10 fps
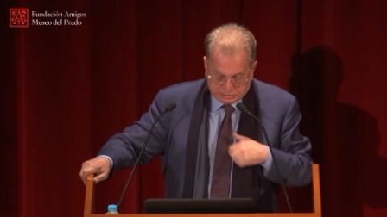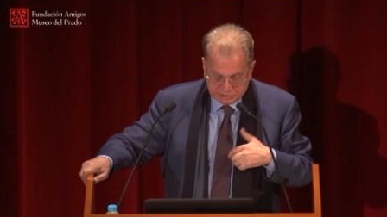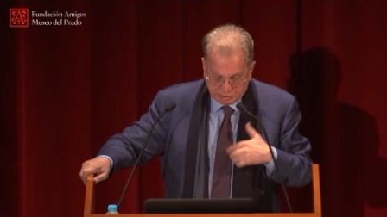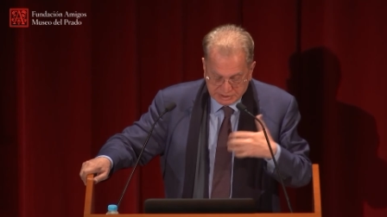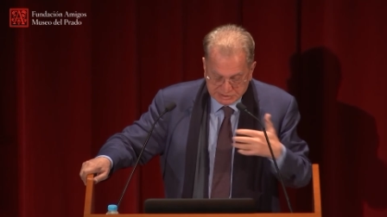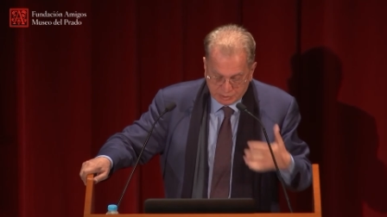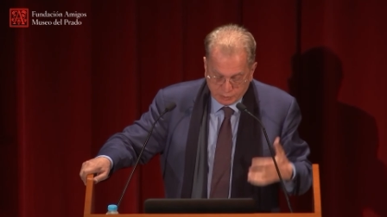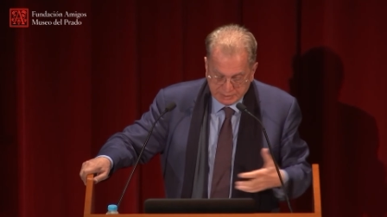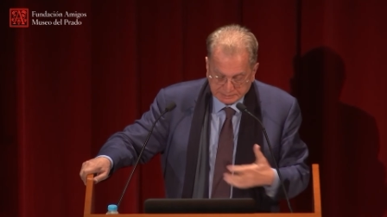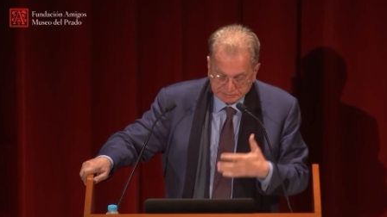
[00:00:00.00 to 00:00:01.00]
So that's how
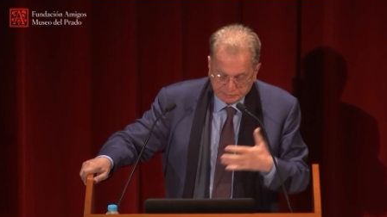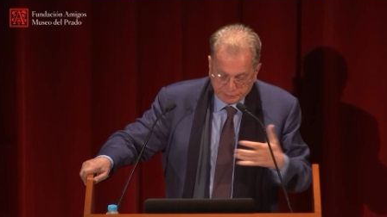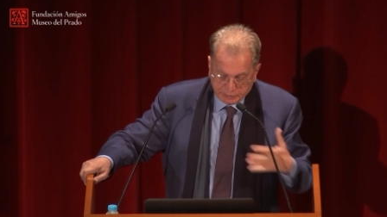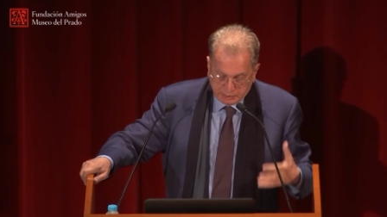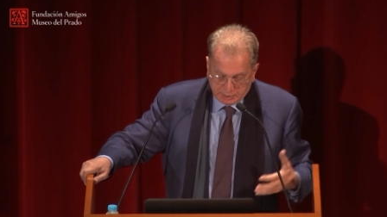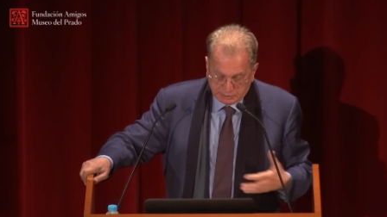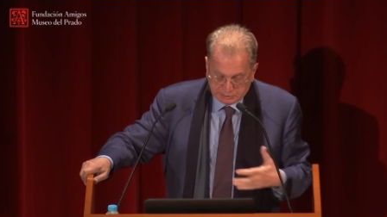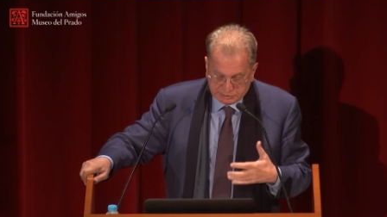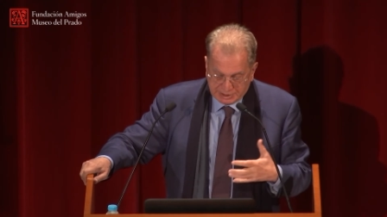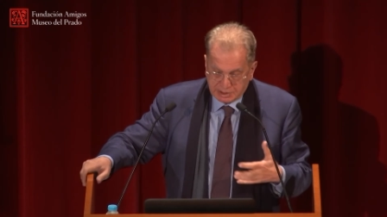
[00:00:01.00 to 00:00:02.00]
we uh,
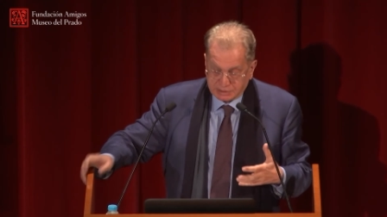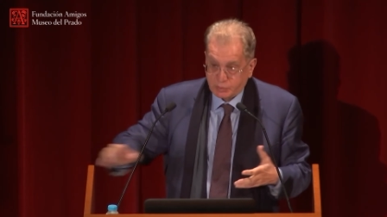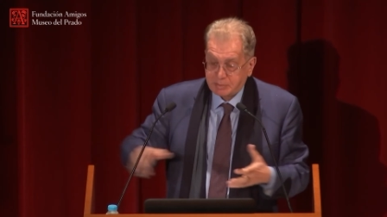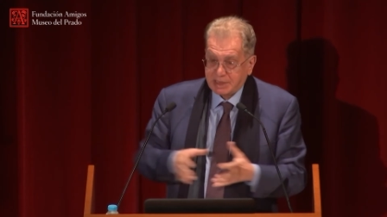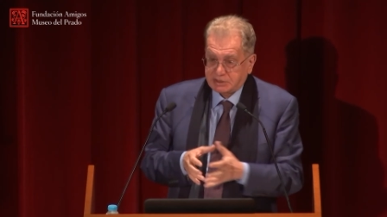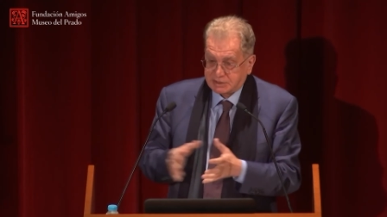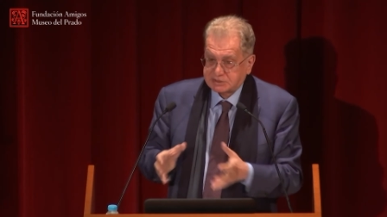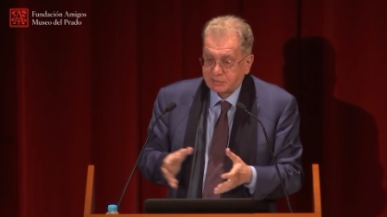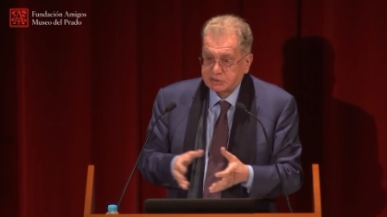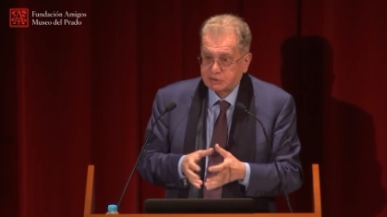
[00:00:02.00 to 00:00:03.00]
try, and we made an
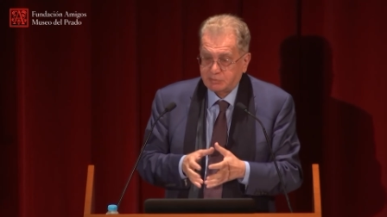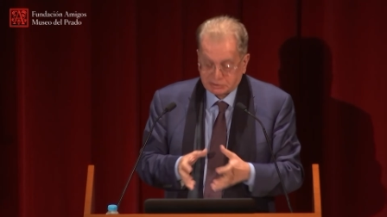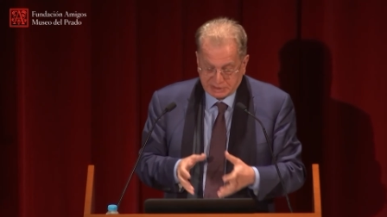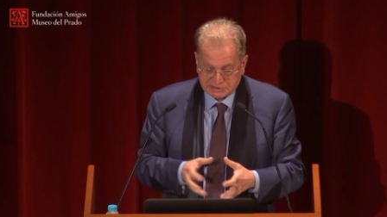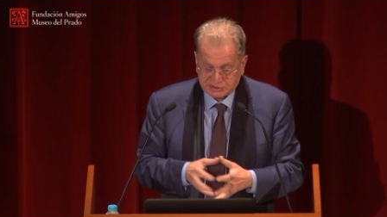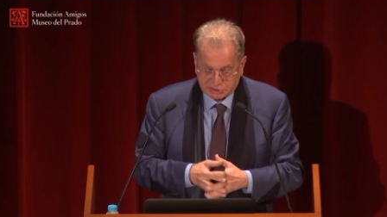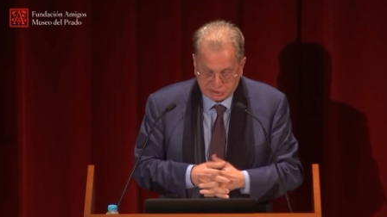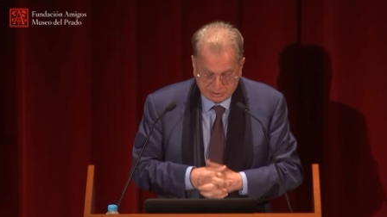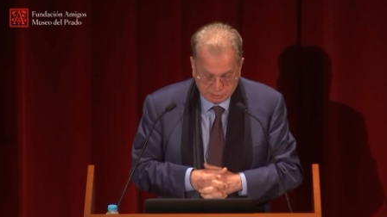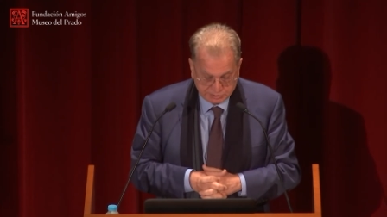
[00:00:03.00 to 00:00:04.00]
exhibition about
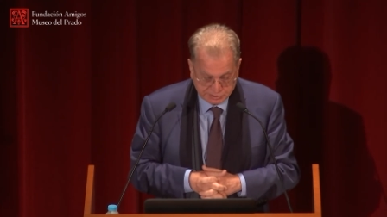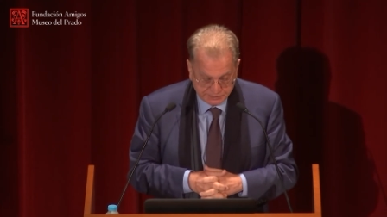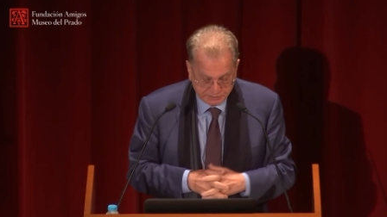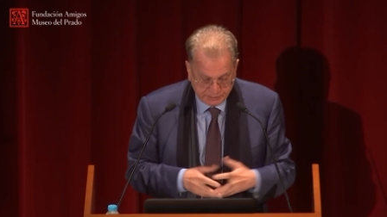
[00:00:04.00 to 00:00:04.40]
Eisenstein also.